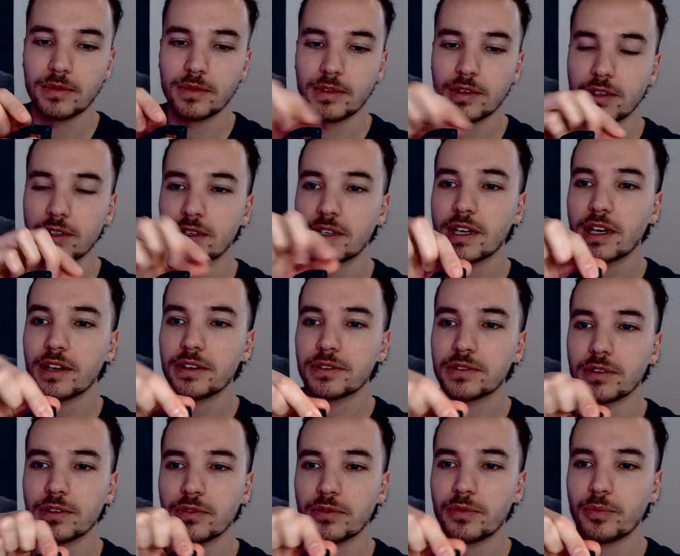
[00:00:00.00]
you can't
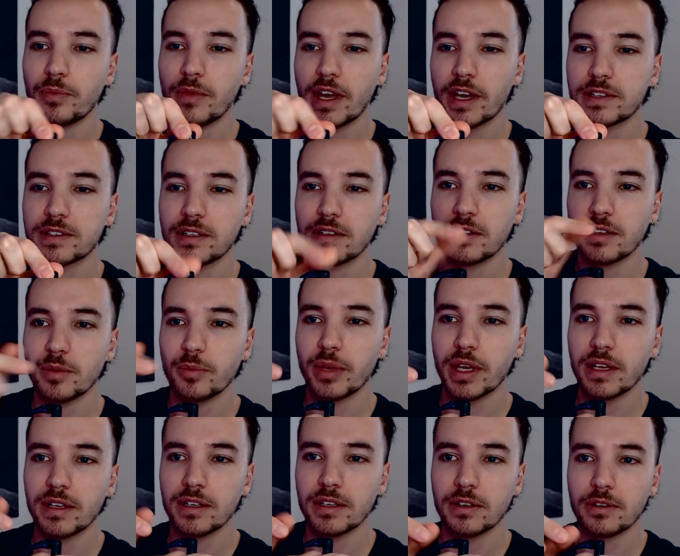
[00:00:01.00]
sort of accidentally
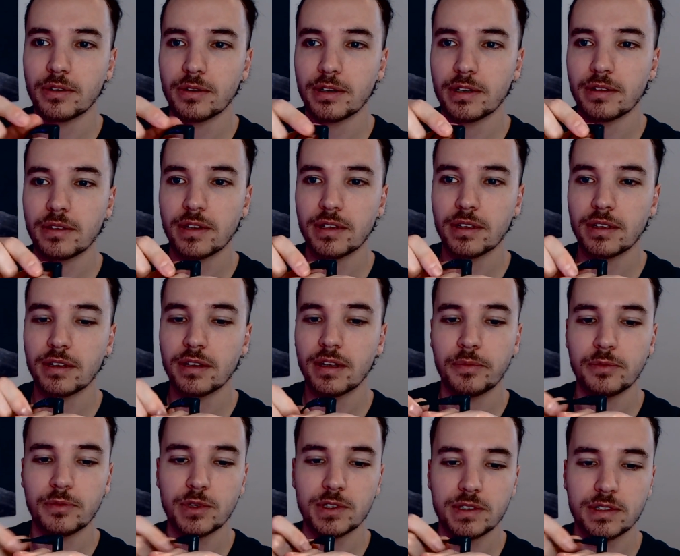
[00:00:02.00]
bend it or anything,
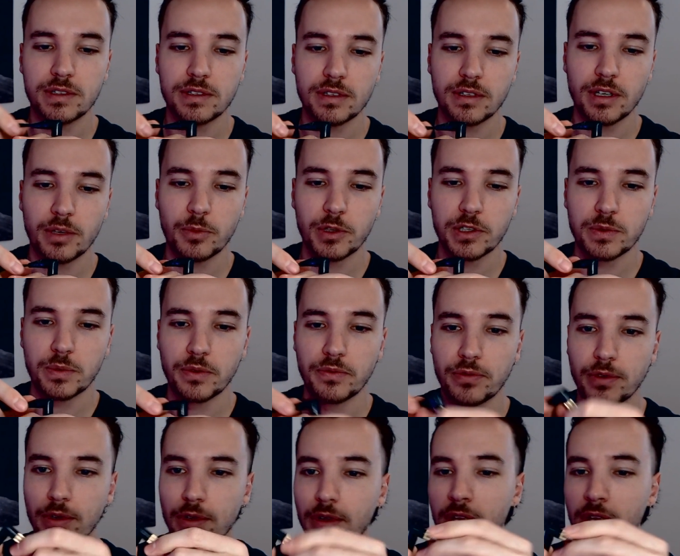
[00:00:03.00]
which I much prefer.